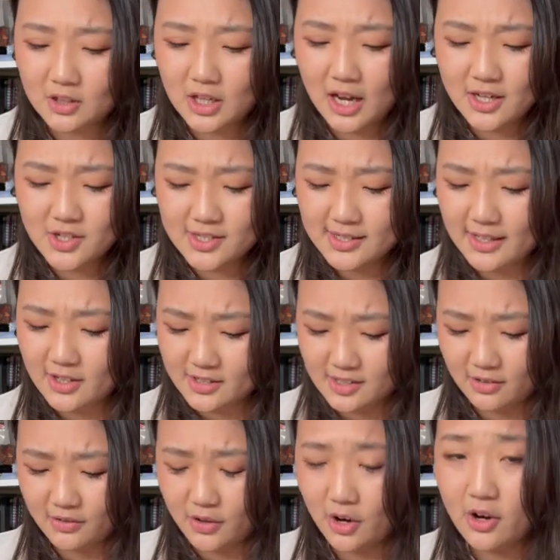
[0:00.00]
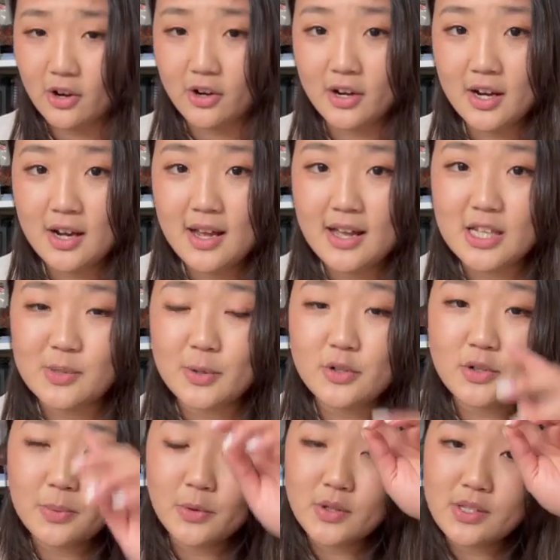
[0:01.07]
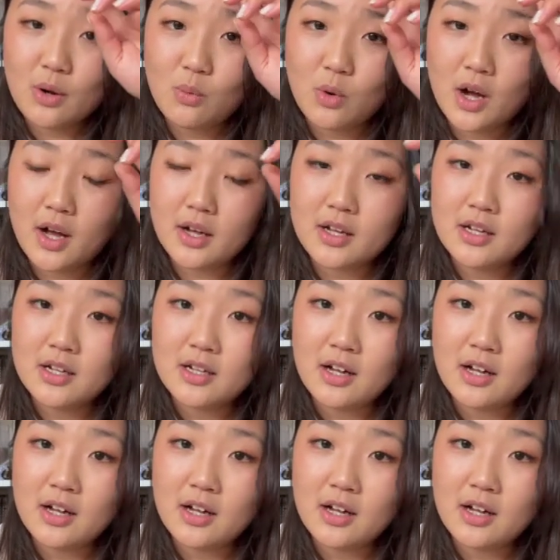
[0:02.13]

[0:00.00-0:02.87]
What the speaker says: You can't just let yourself go, especially because I work